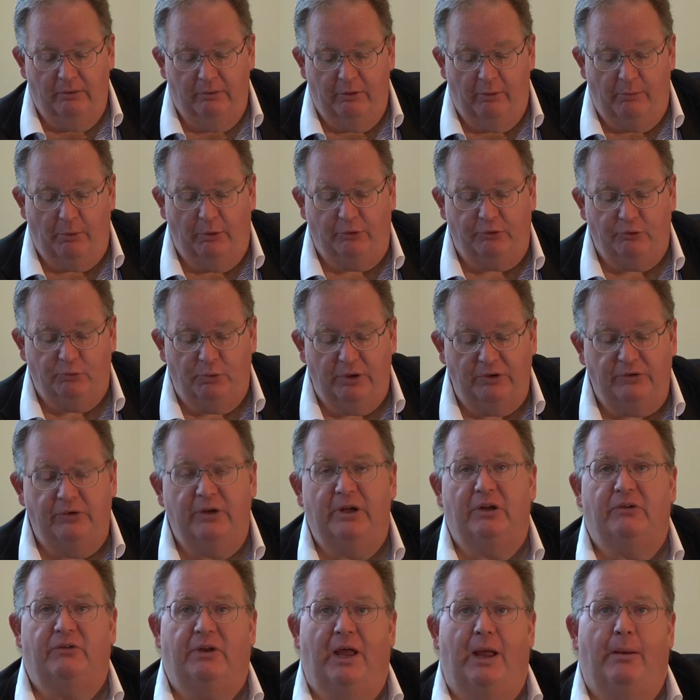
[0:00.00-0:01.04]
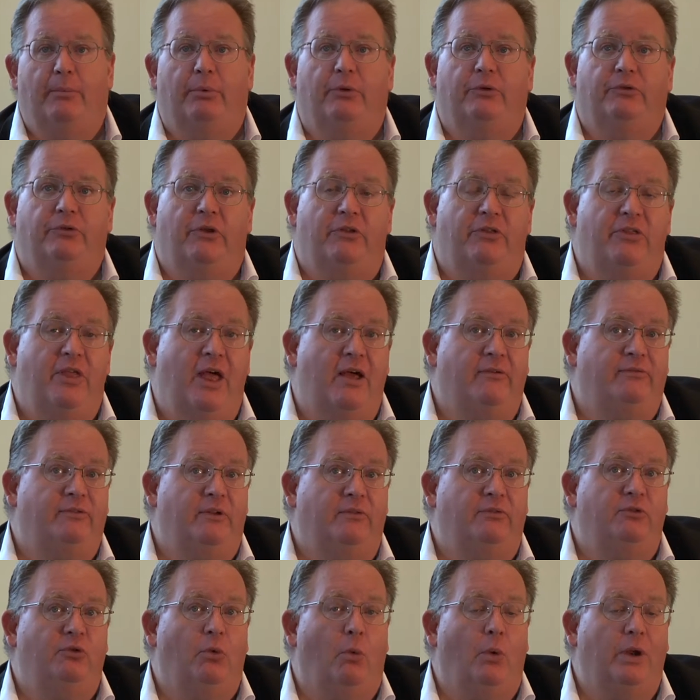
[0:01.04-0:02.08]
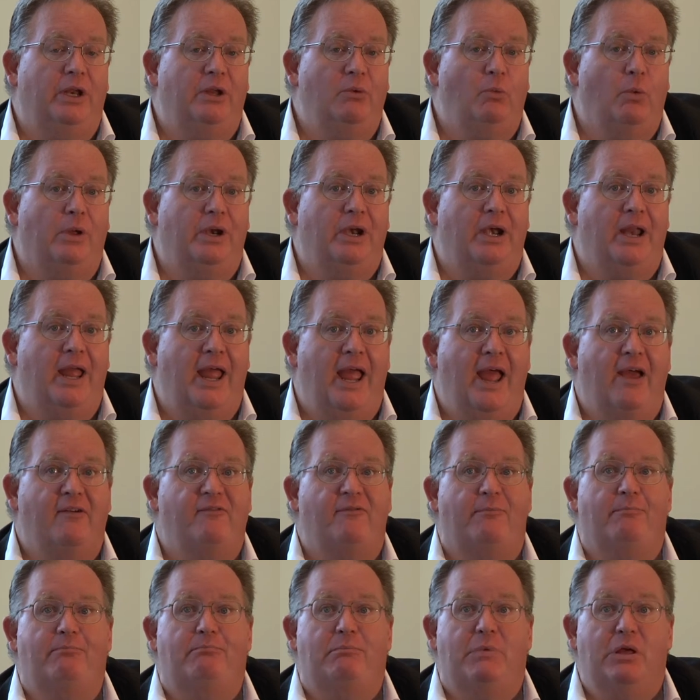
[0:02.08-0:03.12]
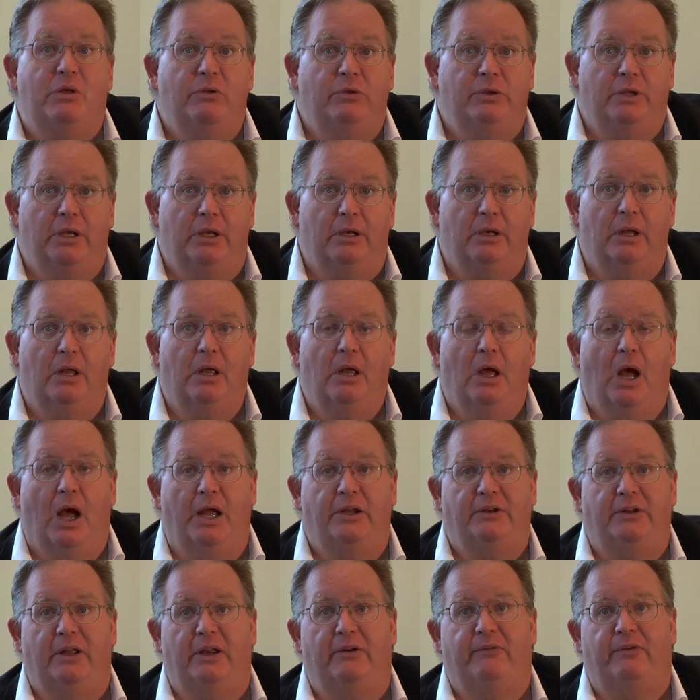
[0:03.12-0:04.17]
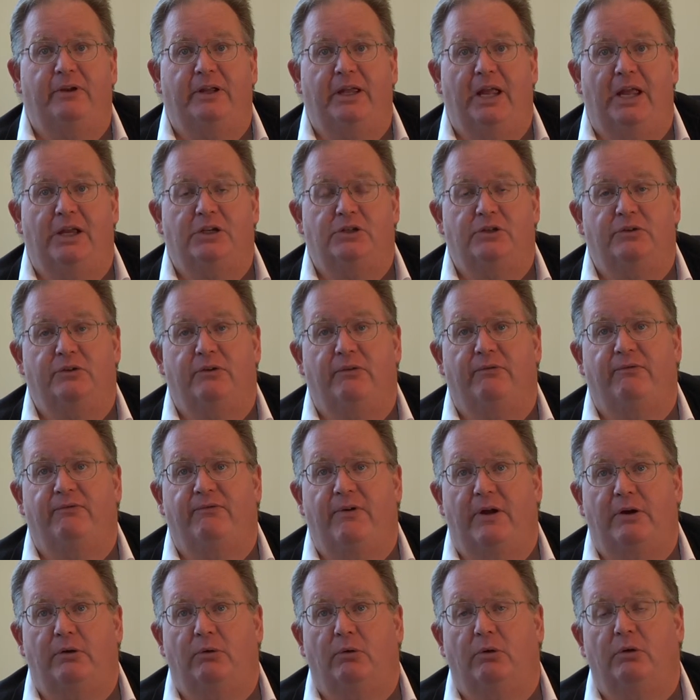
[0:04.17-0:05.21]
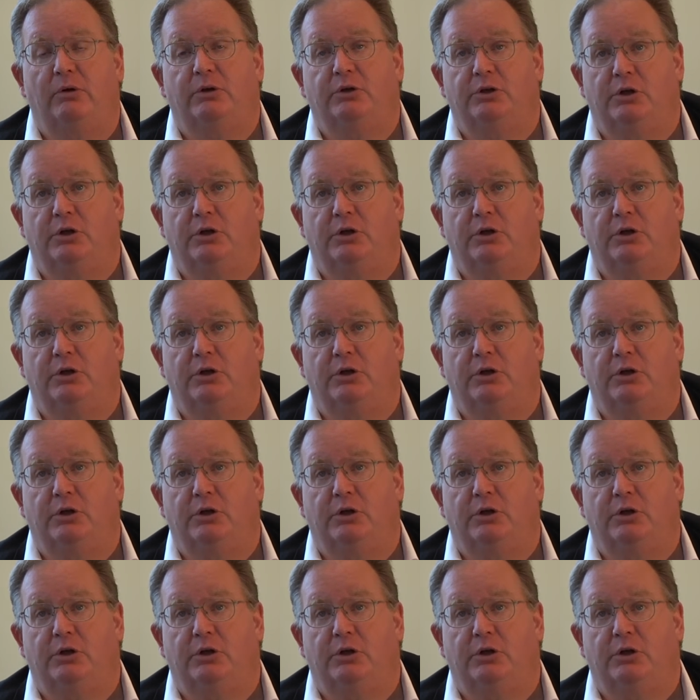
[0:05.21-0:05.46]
The most recent example is the theft of 21.5 million identifications of federal